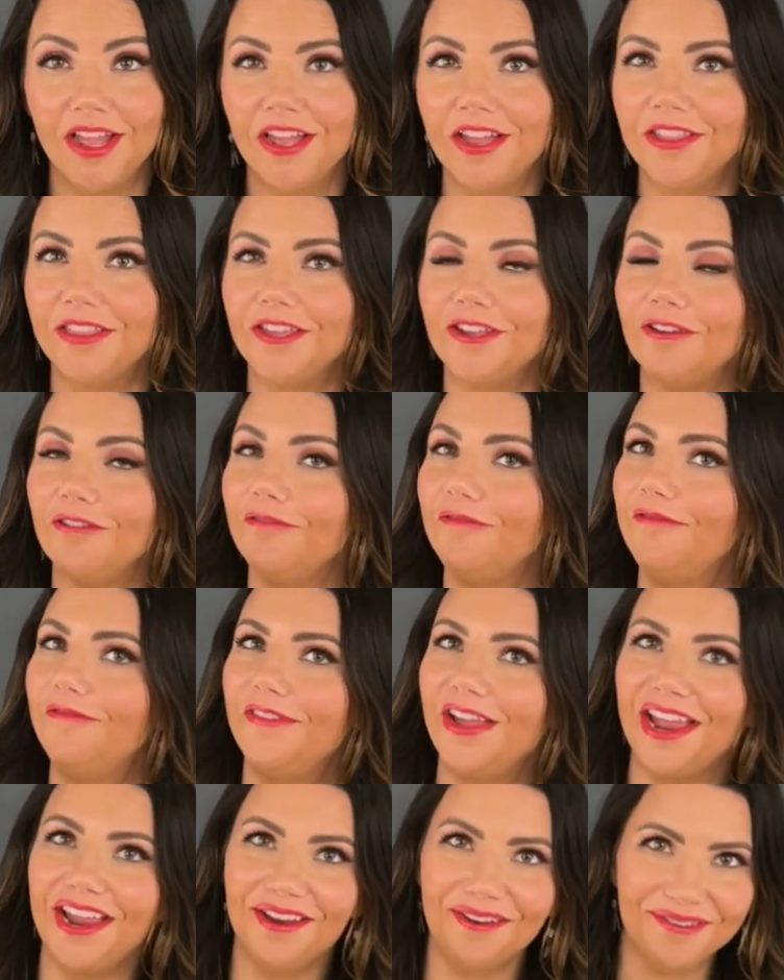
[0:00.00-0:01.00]
They go
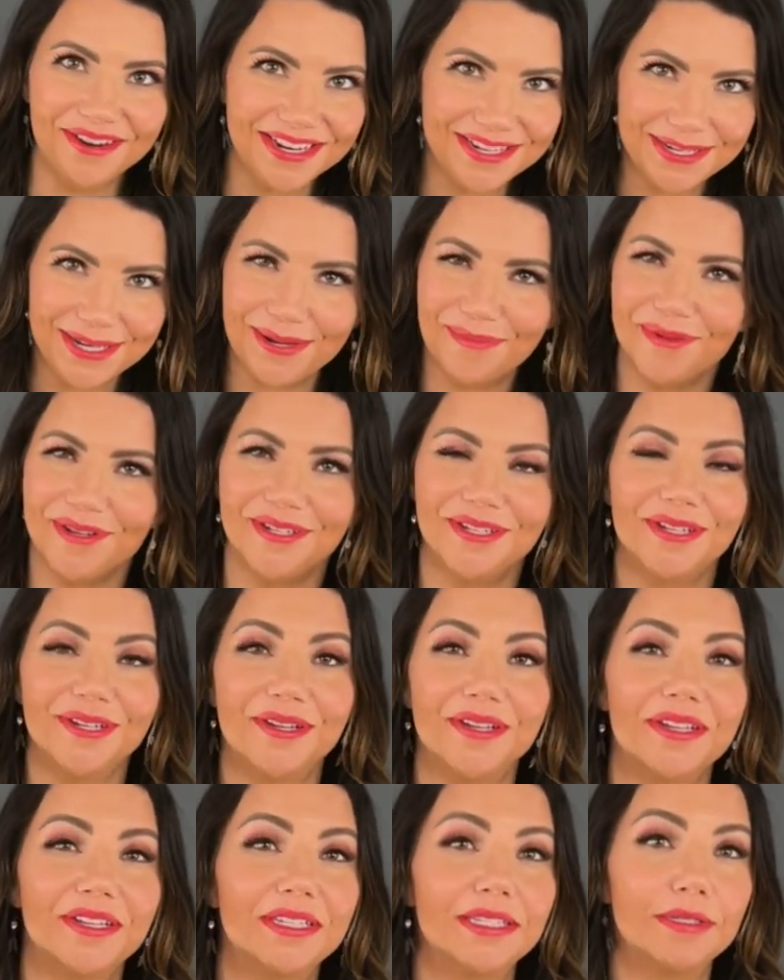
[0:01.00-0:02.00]
very deep into
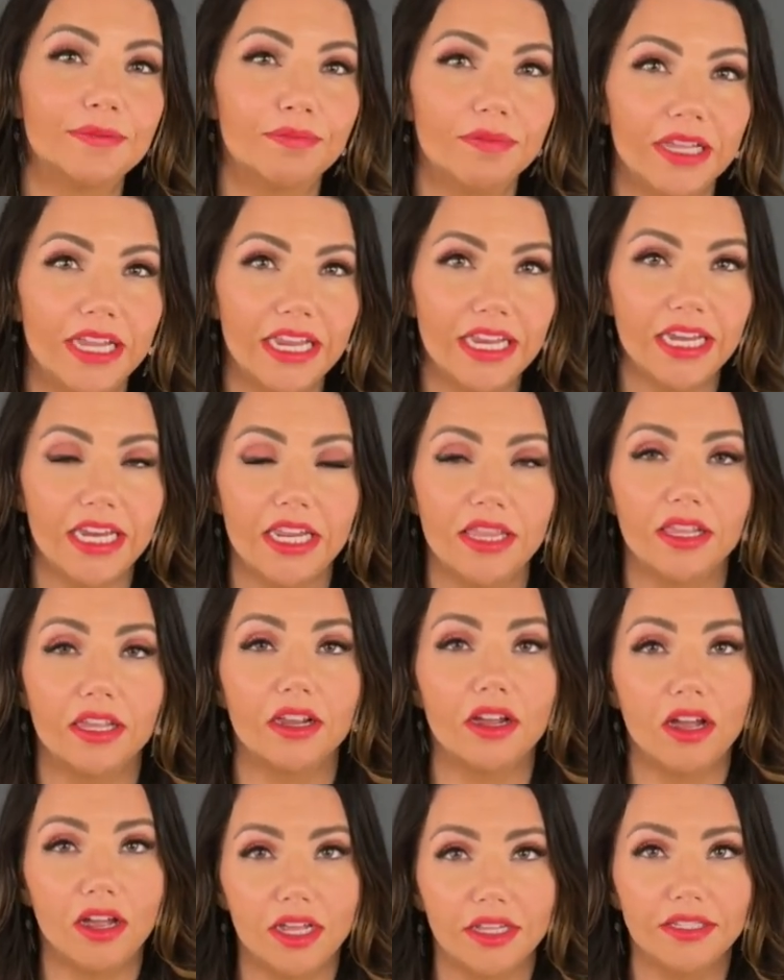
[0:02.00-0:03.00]
explaining the
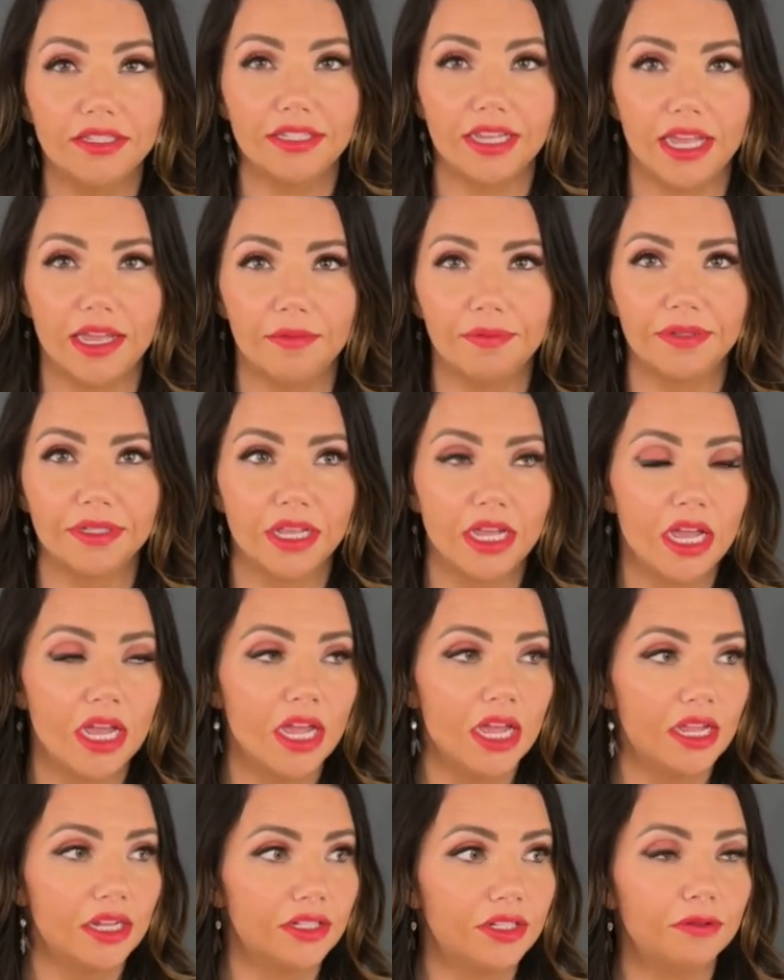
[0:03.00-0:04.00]
concepts
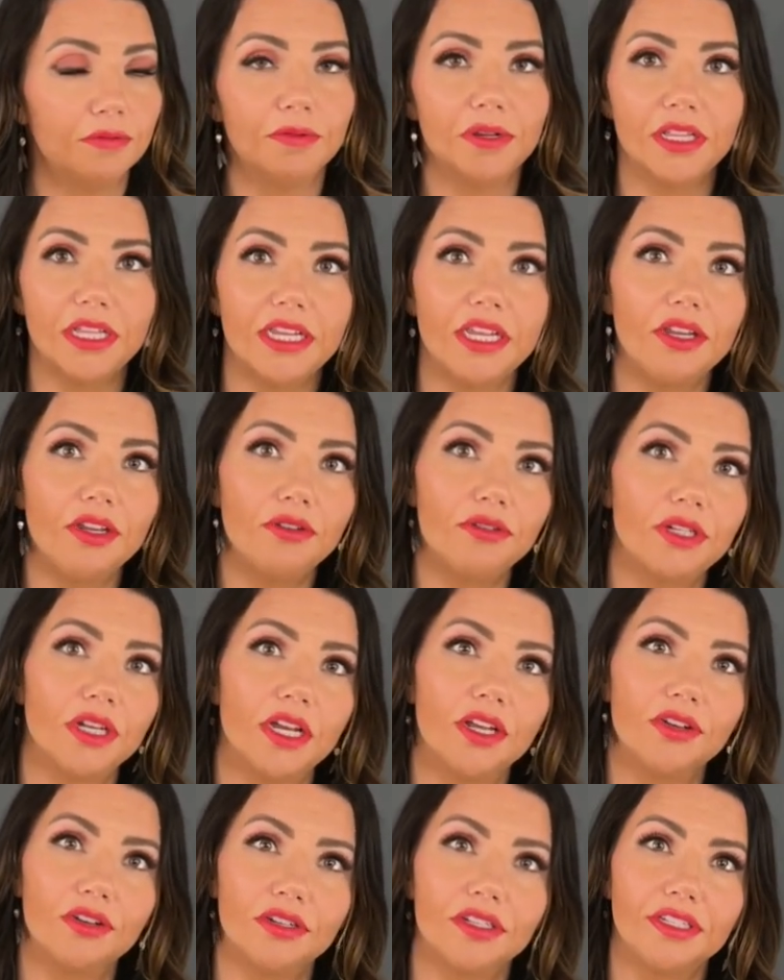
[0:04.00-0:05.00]
to really get you to
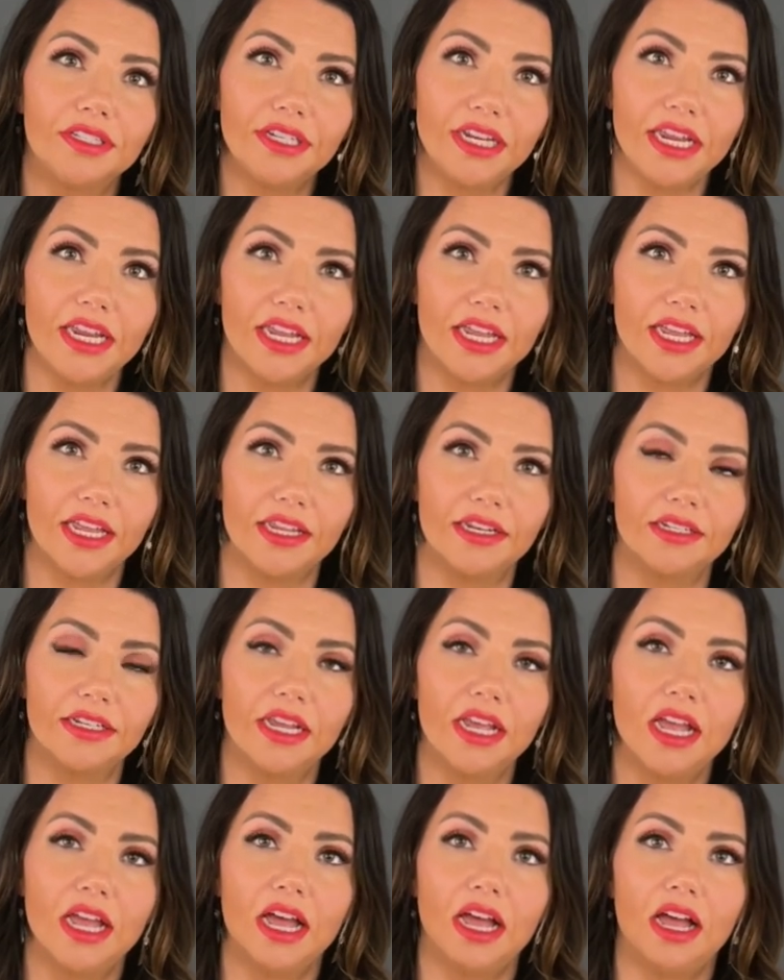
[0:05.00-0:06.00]
understand
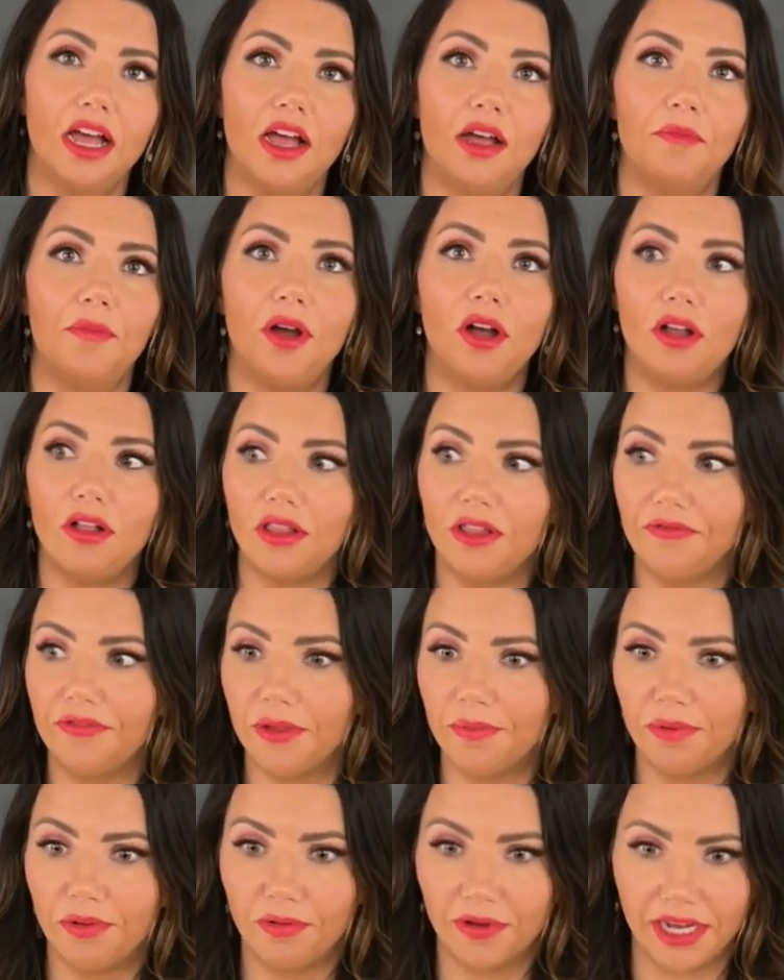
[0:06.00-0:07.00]
all of
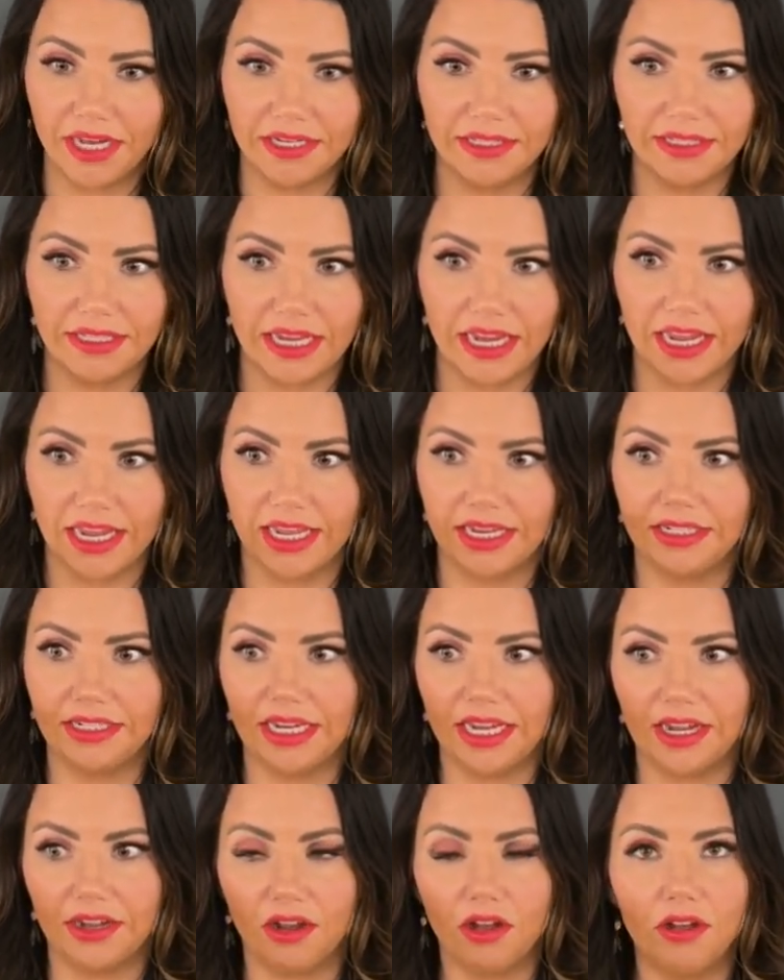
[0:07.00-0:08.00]
the points and
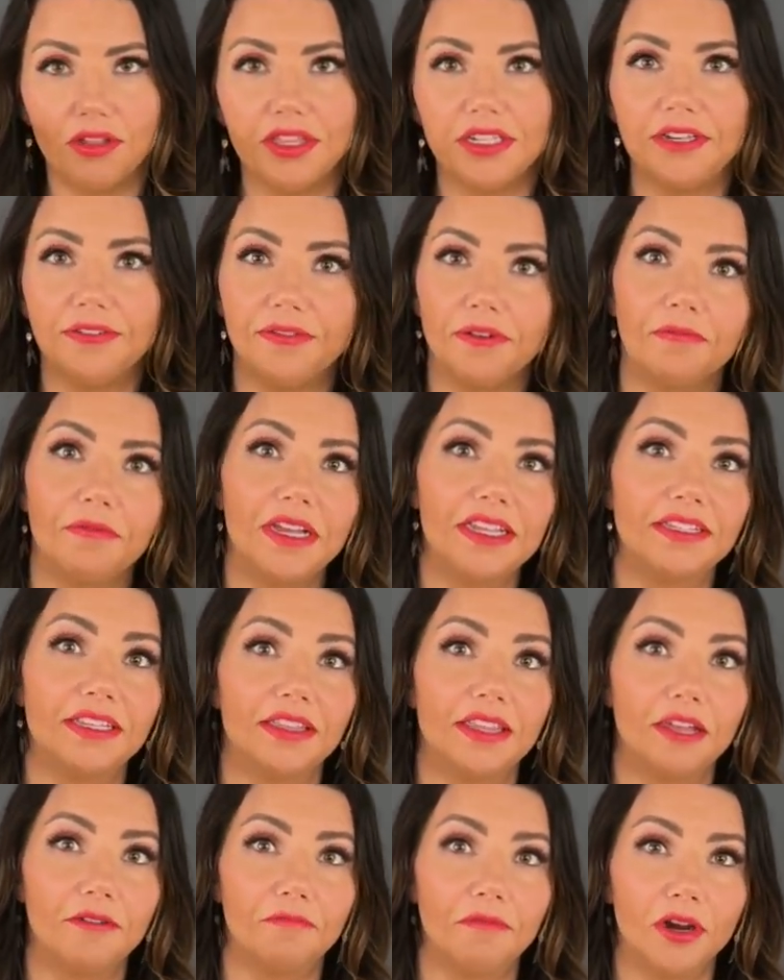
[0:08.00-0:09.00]
all the different ways
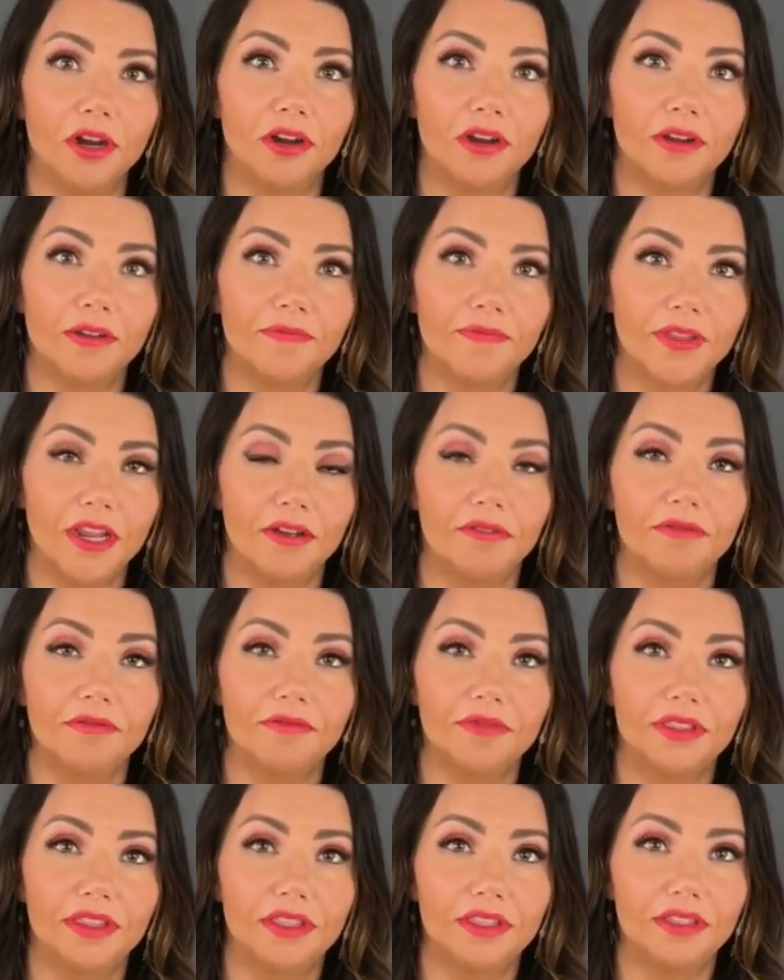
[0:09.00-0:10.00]
that they work. Now,
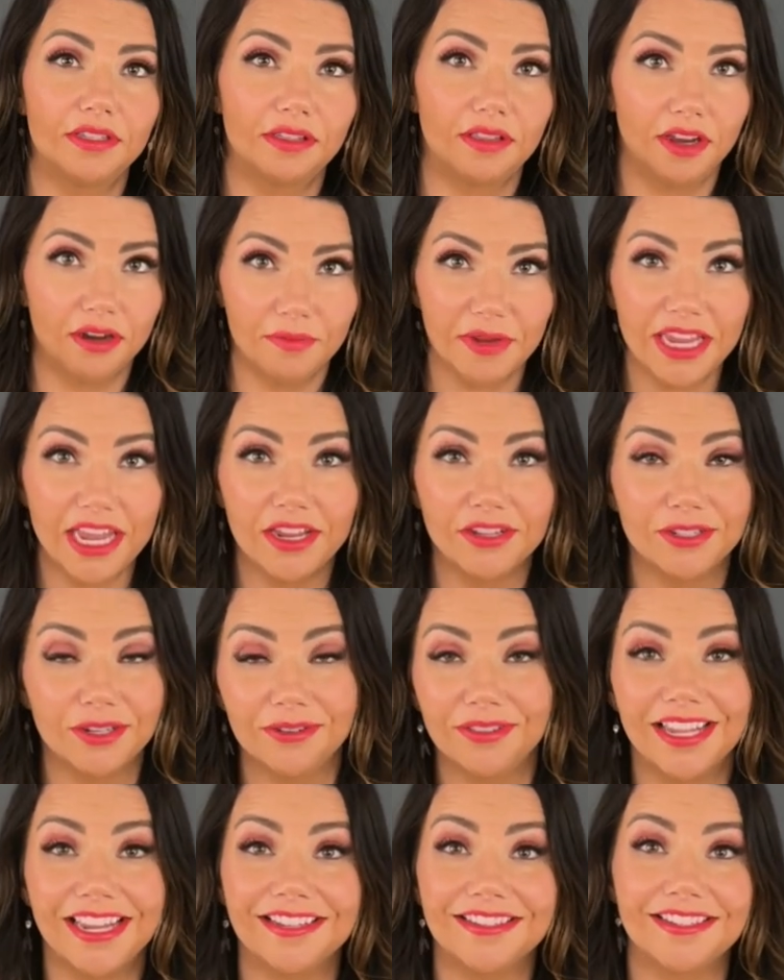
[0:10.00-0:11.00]
LaramyK
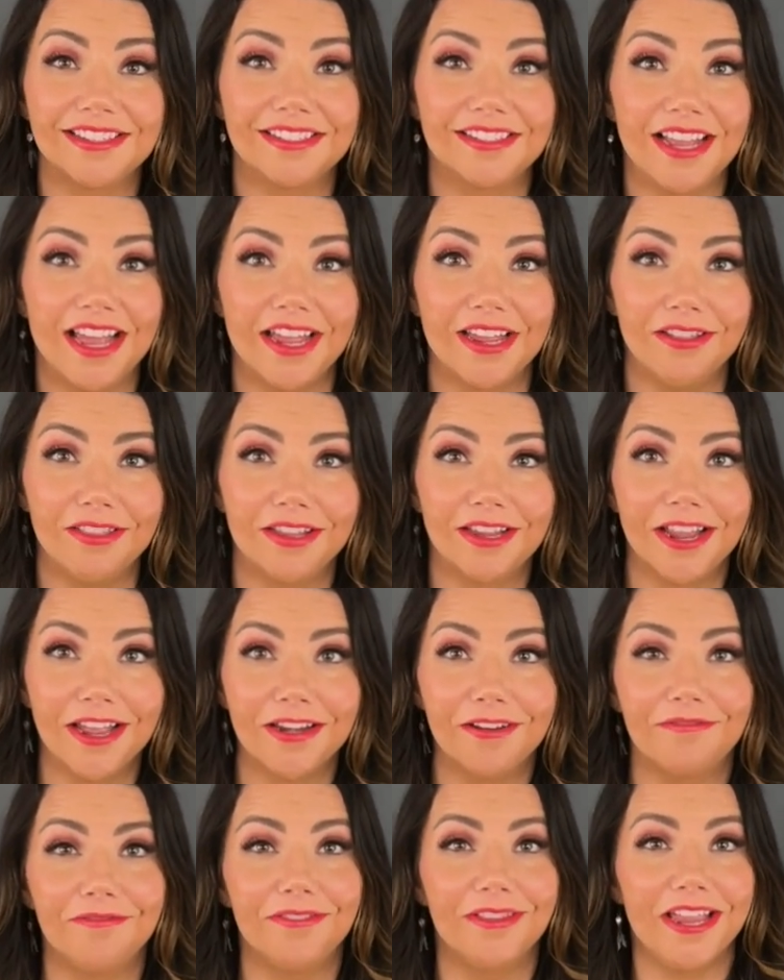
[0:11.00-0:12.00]
certainly has a style, a
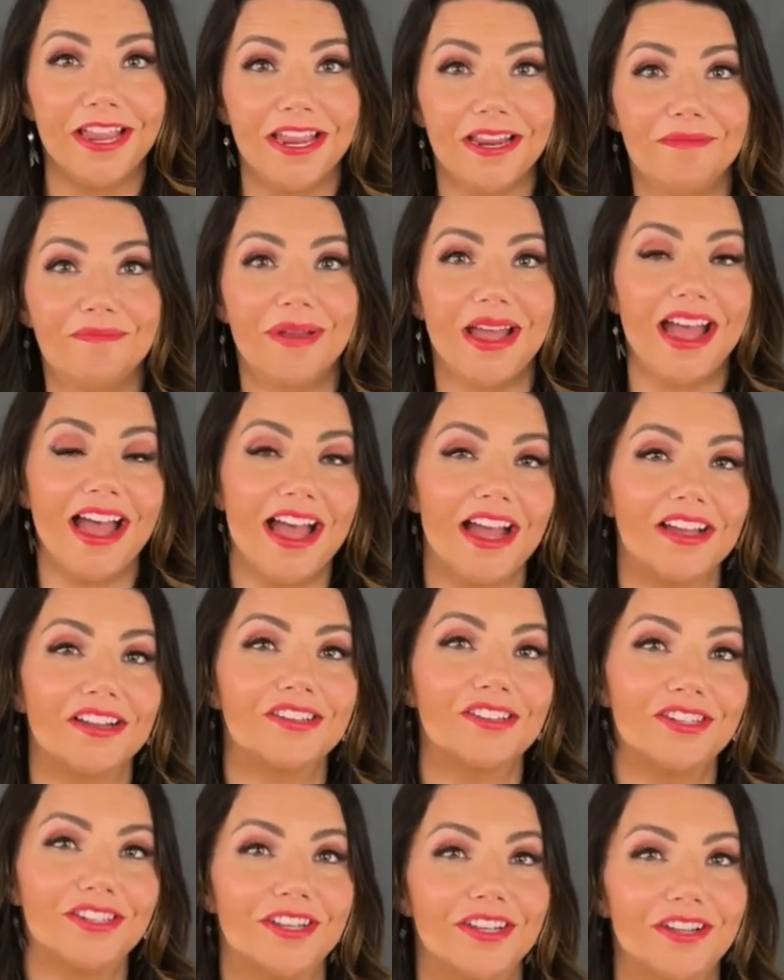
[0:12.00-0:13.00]
kind of laid
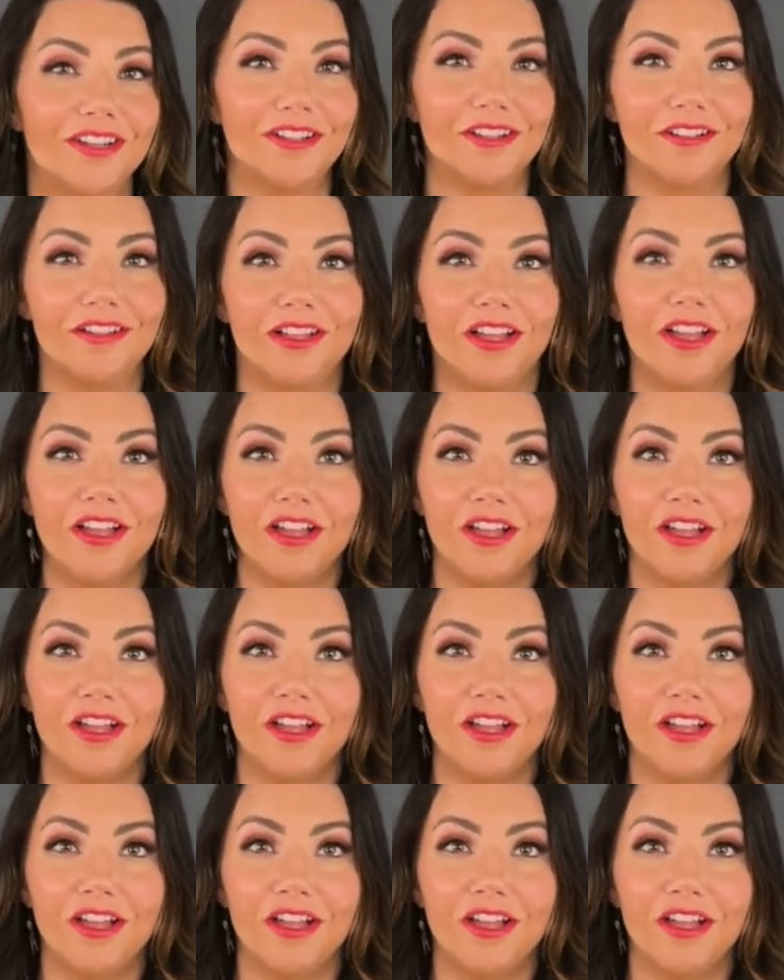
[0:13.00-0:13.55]
back, chill,